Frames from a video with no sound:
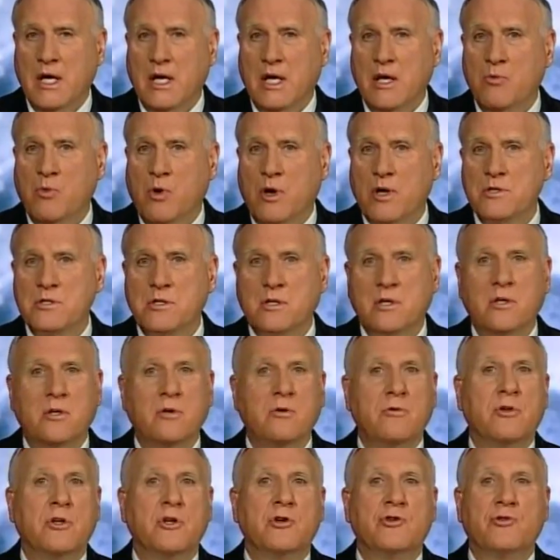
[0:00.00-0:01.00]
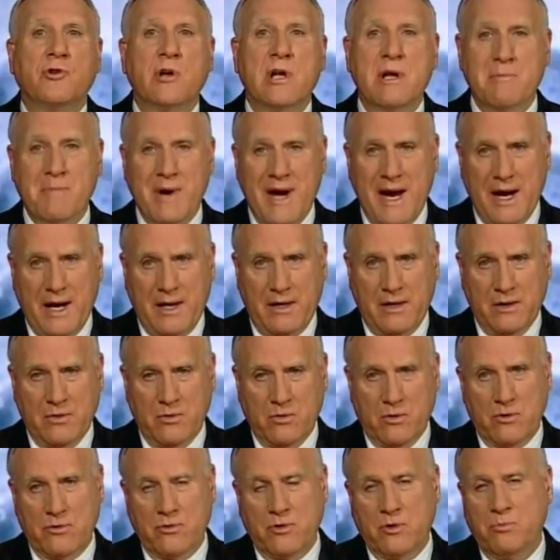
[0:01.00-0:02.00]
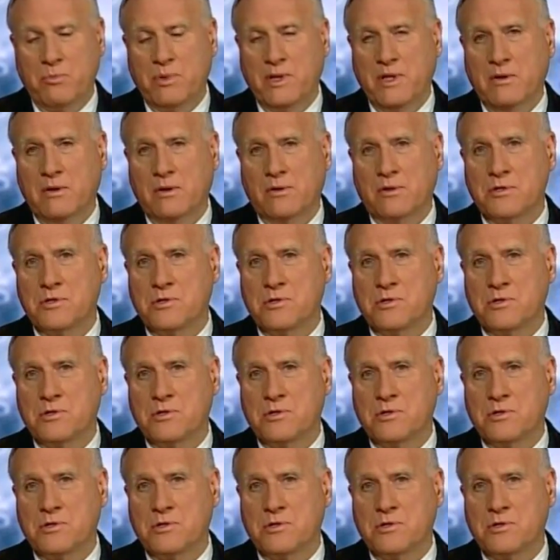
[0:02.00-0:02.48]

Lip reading: He wants to do the DREAM Act in order to appeal